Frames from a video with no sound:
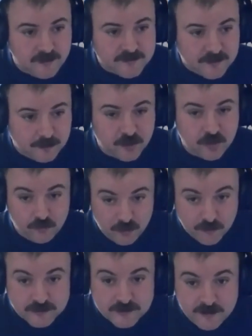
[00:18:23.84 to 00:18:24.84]
He's someone
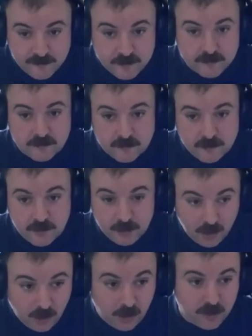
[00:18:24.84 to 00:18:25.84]
who's given
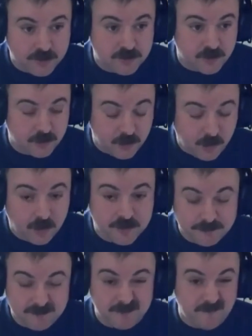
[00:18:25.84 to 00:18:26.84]
large,
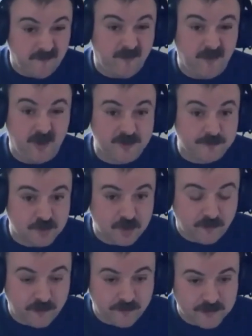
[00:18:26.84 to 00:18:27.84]
vast
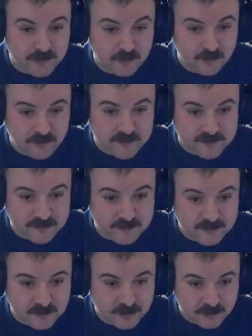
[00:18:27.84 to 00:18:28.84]
majority of his career to the
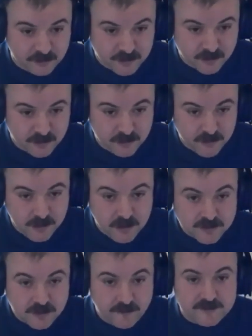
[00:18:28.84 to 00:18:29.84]
institution.
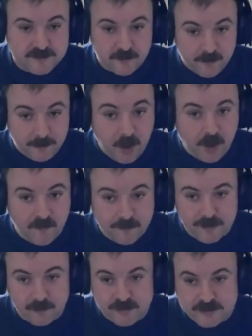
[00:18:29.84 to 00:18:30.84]
So there's a part
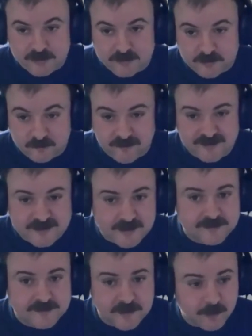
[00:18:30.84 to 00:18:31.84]
of me which is very
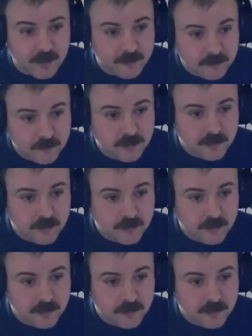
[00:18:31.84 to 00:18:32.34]
sad to see him go.